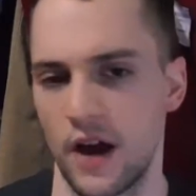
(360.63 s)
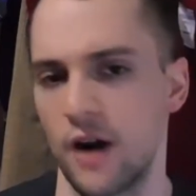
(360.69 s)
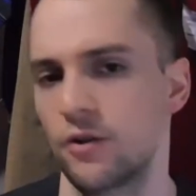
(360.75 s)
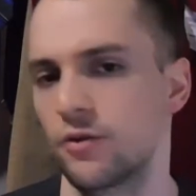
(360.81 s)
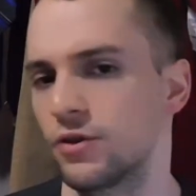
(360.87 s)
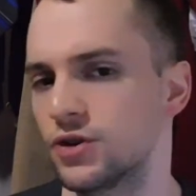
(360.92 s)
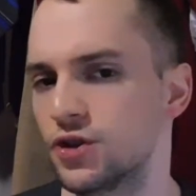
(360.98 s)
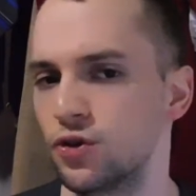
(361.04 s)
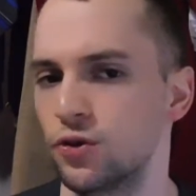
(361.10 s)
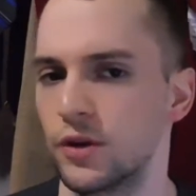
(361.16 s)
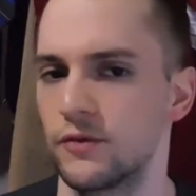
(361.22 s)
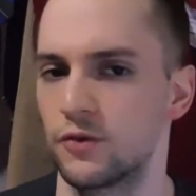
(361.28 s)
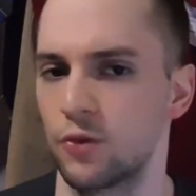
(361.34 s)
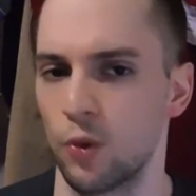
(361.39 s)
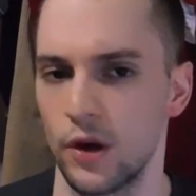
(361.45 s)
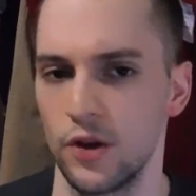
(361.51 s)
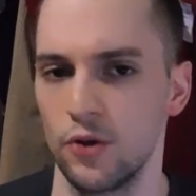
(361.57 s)

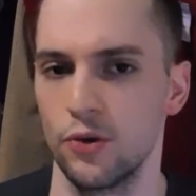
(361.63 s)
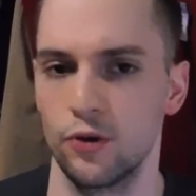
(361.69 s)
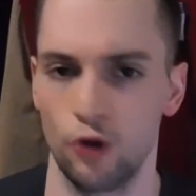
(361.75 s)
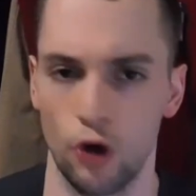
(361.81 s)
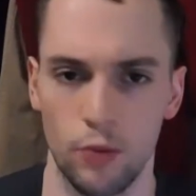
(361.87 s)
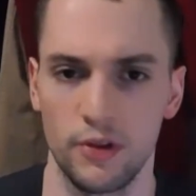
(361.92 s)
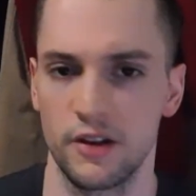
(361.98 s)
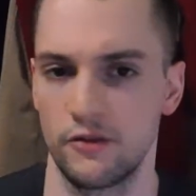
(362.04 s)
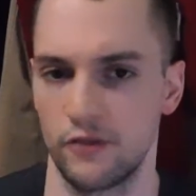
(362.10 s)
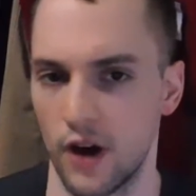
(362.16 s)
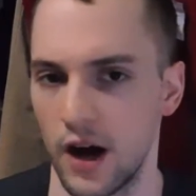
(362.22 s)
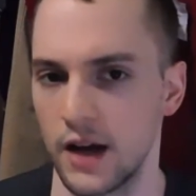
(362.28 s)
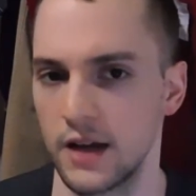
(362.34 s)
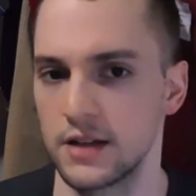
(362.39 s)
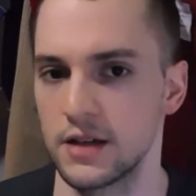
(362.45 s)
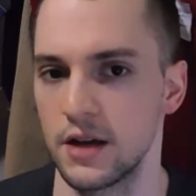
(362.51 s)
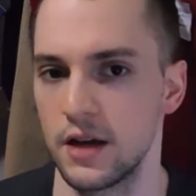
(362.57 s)
counterintuitive to what you would normally
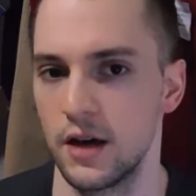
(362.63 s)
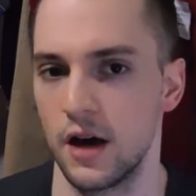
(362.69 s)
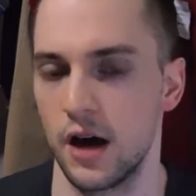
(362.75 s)
find.